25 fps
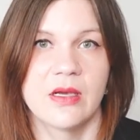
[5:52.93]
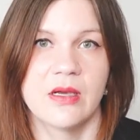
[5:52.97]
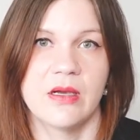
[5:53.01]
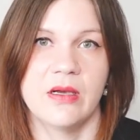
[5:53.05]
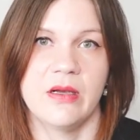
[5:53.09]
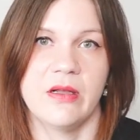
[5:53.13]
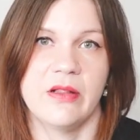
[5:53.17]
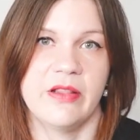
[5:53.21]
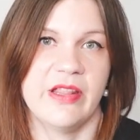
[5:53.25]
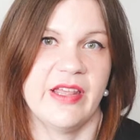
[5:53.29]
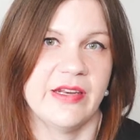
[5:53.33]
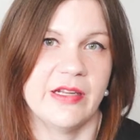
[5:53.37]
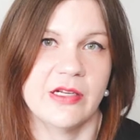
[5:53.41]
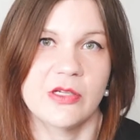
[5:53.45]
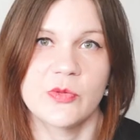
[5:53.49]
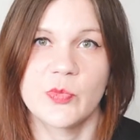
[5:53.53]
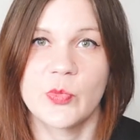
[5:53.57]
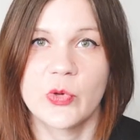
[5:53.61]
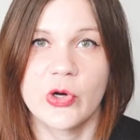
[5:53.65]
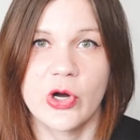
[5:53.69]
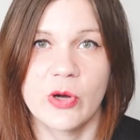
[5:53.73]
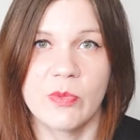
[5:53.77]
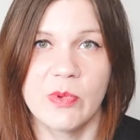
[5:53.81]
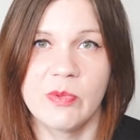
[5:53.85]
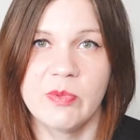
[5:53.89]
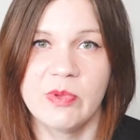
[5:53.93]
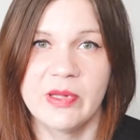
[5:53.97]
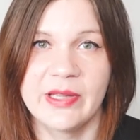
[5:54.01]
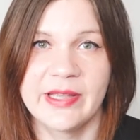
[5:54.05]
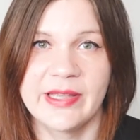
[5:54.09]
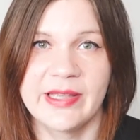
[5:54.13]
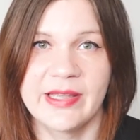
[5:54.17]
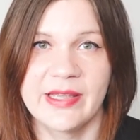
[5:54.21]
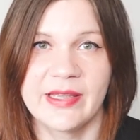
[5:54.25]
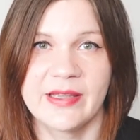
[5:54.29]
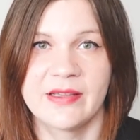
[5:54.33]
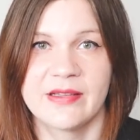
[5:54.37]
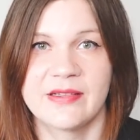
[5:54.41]
uh, then it
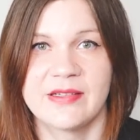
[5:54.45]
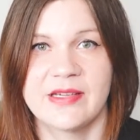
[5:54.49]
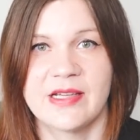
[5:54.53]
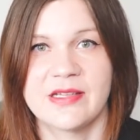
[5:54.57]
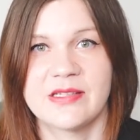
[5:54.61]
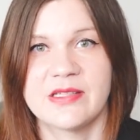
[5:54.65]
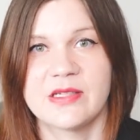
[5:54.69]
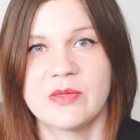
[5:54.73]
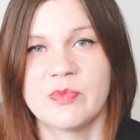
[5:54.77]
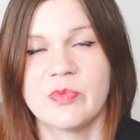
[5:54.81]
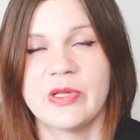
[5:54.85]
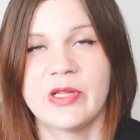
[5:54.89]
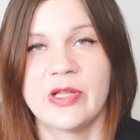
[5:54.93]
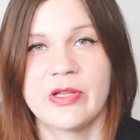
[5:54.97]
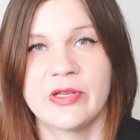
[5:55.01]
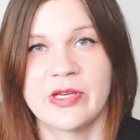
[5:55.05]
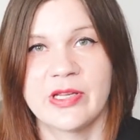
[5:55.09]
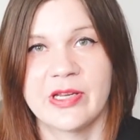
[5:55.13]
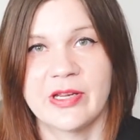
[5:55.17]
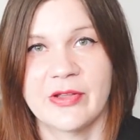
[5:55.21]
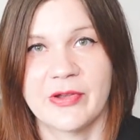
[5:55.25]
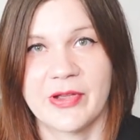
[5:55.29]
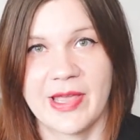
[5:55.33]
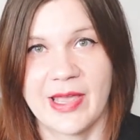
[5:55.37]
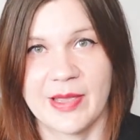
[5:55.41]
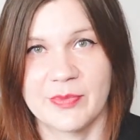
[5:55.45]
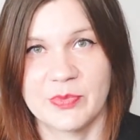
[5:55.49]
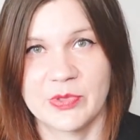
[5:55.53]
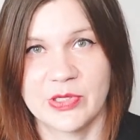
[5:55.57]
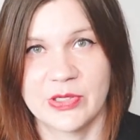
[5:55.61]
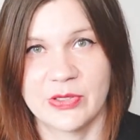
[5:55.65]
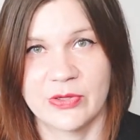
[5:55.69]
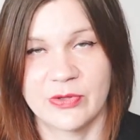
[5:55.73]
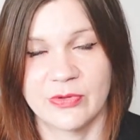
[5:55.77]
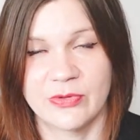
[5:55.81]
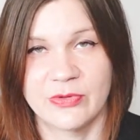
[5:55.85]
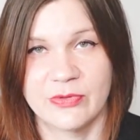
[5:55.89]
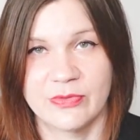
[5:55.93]
probably doesn't belong in your
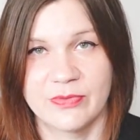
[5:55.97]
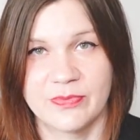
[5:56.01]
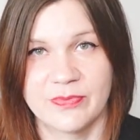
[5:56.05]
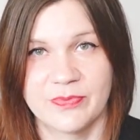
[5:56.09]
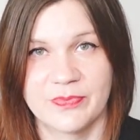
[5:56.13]
capsule.